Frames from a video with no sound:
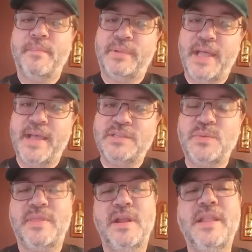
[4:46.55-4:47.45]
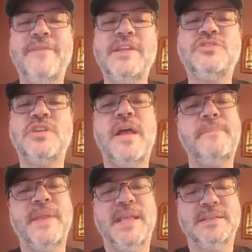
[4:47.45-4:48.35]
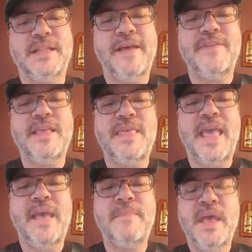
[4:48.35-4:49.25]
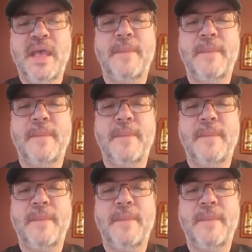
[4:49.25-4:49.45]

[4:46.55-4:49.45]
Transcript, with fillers: Plus, with their loving Trump and his loving them,